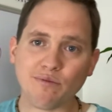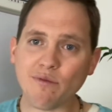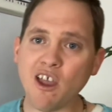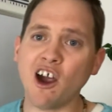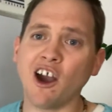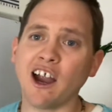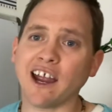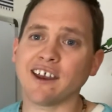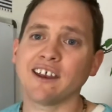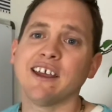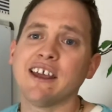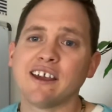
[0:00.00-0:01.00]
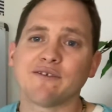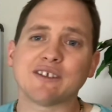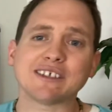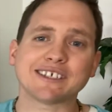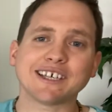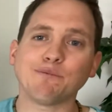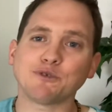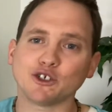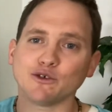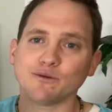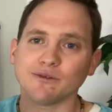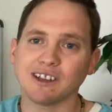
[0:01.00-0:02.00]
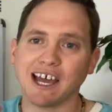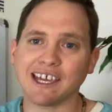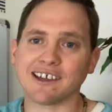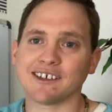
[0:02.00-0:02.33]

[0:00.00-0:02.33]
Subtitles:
All right. If this has helped you, like,